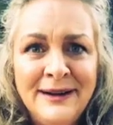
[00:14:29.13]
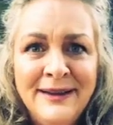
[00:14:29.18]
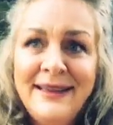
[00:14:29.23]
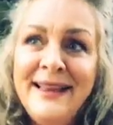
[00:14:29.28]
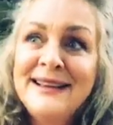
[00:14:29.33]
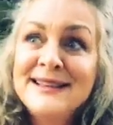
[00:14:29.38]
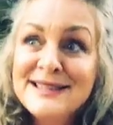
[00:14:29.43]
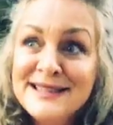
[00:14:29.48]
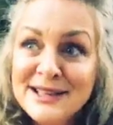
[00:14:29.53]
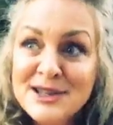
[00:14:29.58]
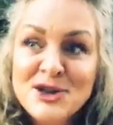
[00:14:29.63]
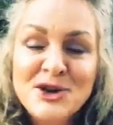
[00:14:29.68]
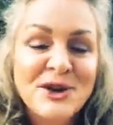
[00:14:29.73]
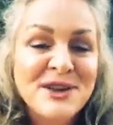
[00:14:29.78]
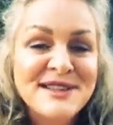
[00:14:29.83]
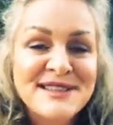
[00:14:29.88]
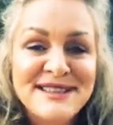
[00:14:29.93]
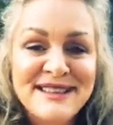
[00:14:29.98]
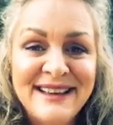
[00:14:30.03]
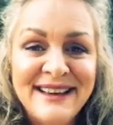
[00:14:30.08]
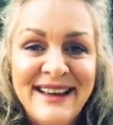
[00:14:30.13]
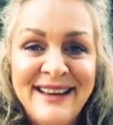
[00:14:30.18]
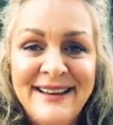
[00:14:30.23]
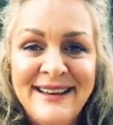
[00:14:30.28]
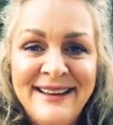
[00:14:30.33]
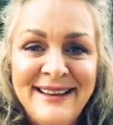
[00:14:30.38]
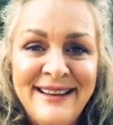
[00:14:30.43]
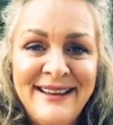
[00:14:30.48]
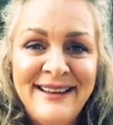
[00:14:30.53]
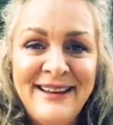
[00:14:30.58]
That's the trusting
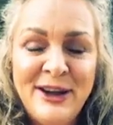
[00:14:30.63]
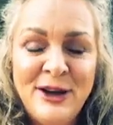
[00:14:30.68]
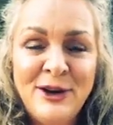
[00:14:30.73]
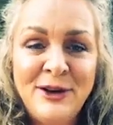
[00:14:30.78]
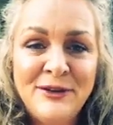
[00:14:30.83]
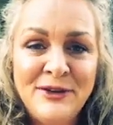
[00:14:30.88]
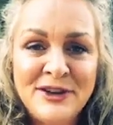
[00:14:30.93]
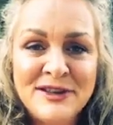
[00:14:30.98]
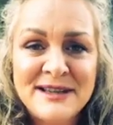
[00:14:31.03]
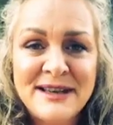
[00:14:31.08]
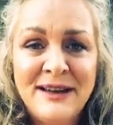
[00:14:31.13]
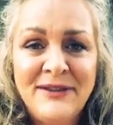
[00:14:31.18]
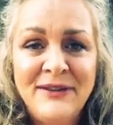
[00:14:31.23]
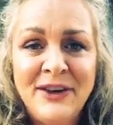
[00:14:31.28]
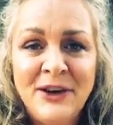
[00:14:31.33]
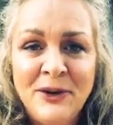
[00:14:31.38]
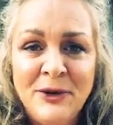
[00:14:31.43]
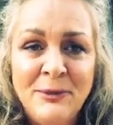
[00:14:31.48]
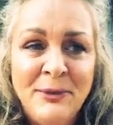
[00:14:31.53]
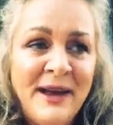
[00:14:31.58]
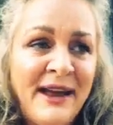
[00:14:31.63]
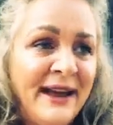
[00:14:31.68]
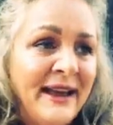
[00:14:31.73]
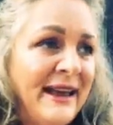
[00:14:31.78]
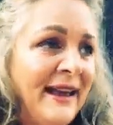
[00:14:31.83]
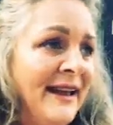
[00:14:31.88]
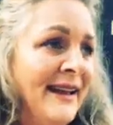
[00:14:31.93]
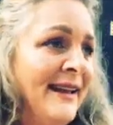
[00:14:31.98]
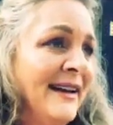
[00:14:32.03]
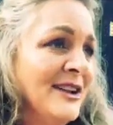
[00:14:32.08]
in the universe having your back,
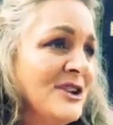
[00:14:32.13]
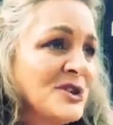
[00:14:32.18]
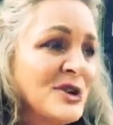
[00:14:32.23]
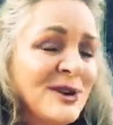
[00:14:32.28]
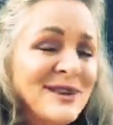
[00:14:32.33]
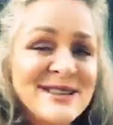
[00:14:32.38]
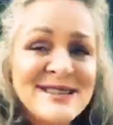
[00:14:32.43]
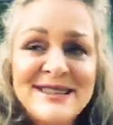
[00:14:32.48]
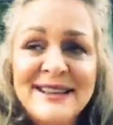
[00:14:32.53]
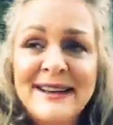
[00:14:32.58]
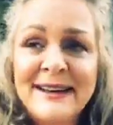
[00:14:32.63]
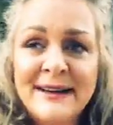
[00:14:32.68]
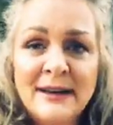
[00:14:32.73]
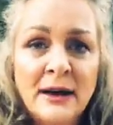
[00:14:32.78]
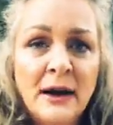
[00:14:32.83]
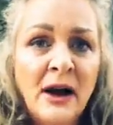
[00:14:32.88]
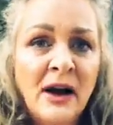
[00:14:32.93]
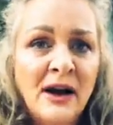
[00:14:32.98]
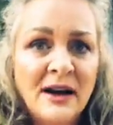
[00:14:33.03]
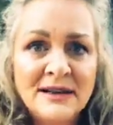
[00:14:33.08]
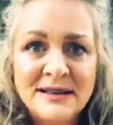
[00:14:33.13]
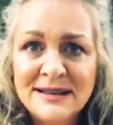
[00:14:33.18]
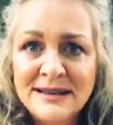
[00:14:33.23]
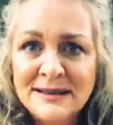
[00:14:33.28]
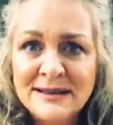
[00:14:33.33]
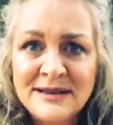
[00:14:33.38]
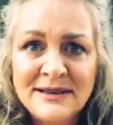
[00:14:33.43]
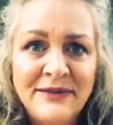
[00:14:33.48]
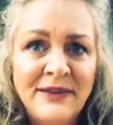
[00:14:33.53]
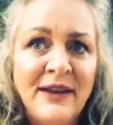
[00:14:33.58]
trusting in God, in
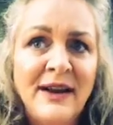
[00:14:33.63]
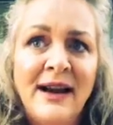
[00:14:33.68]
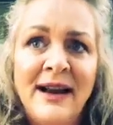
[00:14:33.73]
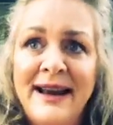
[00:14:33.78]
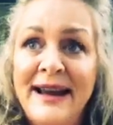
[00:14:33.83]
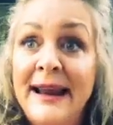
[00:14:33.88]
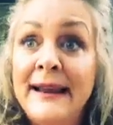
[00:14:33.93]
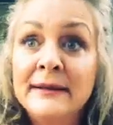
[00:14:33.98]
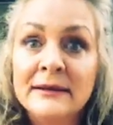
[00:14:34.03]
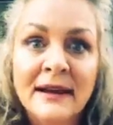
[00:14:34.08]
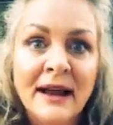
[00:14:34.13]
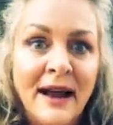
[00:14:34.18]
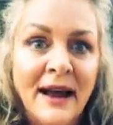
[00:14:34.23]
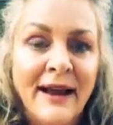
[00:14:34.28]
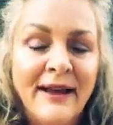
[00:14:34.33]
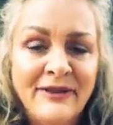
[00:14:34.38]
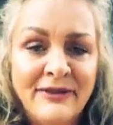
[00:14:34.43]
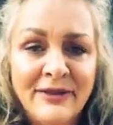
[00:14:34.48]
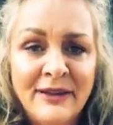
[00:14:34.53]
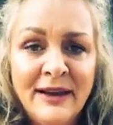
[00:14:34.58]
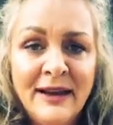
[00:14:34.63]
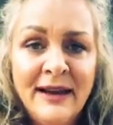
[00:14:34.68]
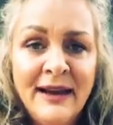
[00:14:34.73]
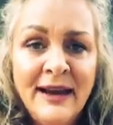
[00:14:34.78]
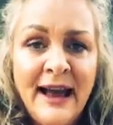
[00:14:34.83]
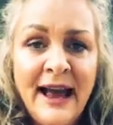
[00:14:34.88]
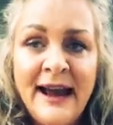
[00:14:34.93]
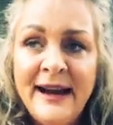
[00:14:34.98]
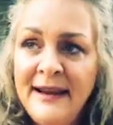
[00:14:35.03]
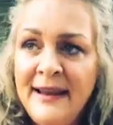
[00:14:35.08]
divine, in life.
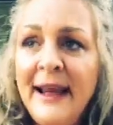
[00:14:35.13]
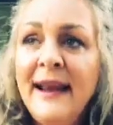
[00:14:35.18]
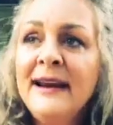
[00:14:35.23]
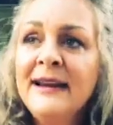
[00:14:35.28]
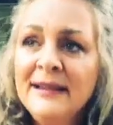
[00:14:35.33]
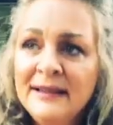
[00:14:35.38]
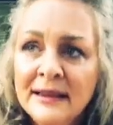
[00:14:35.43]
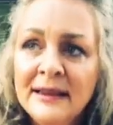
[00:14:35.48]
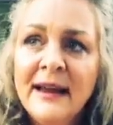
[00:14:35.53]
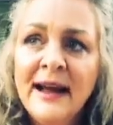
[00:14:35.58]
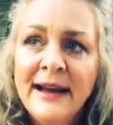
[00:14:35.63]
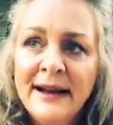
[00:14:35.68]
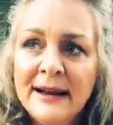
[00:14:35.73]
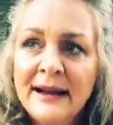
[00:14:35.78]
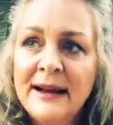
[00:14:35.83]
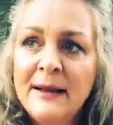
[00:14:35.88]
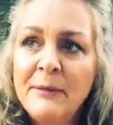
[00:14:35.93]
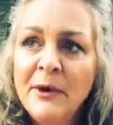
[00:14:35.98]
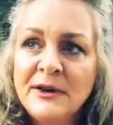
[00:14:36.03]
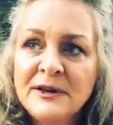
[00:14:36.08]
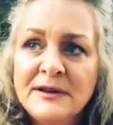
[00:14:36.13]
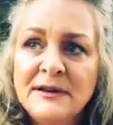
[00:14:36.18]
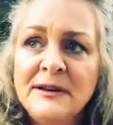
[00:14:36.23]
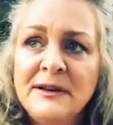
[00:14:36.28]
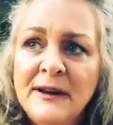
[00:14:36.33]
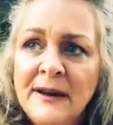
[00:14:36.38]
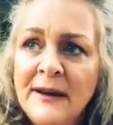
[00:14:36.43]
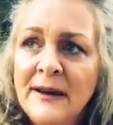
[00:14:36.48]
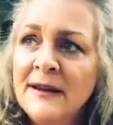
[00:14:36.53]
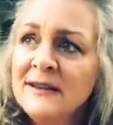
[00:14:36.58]
And then it'll likely
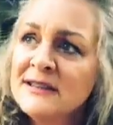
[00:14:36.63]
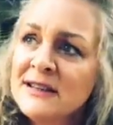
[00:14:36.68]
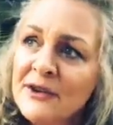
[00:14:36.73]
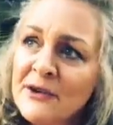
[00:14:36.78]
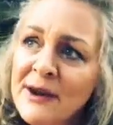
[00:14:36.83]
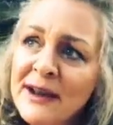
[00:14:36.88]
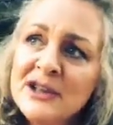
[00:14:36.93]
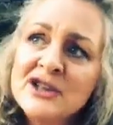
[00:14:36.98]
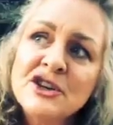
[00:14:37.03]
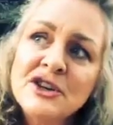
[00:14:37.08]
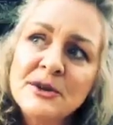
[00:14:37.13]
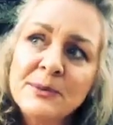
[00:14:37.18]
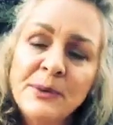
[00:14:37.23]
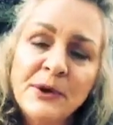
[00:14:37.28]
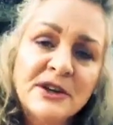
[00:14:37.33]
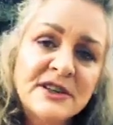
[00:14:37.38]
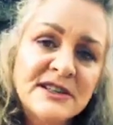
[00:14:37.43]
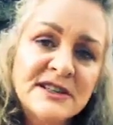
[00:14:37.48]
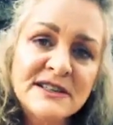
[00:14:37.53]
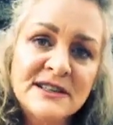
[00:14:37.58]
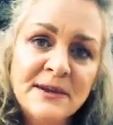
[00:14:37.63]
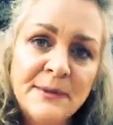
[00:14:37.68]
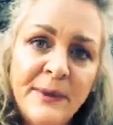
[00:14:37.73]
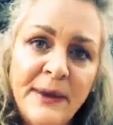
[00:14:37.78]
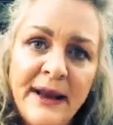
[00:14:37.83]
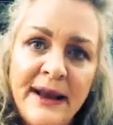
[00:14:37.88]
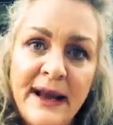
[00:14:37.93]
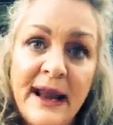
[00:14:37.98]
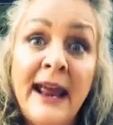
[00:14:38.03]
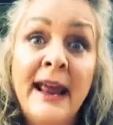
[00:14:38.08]
direct you to
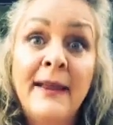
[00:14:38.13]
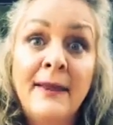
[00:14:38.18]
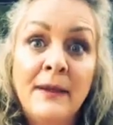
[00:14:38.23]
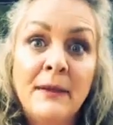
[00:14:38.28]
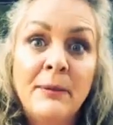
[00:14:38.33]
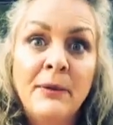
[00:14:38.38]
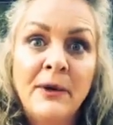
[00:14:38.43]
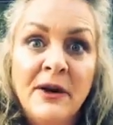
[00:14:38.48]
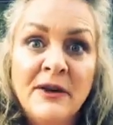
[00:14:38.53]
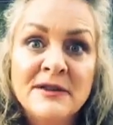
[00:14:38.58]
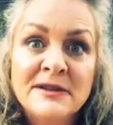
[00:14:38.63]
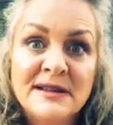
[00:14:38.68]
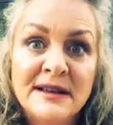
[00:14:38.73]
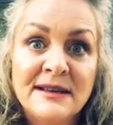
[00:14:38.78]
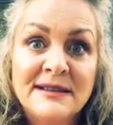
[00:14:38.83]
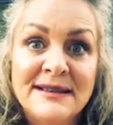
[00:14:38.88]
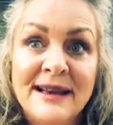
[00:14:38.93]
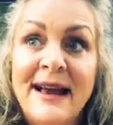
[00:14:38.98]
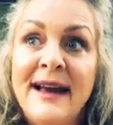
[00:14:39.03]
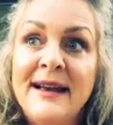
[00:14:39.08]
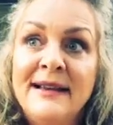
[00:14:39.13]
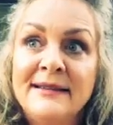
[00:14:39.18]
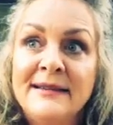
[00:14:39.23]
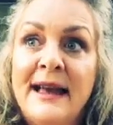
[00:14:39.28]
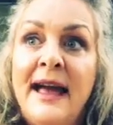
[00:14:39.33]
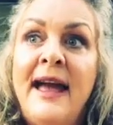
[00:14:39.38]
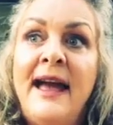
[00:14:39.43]
participate in the process as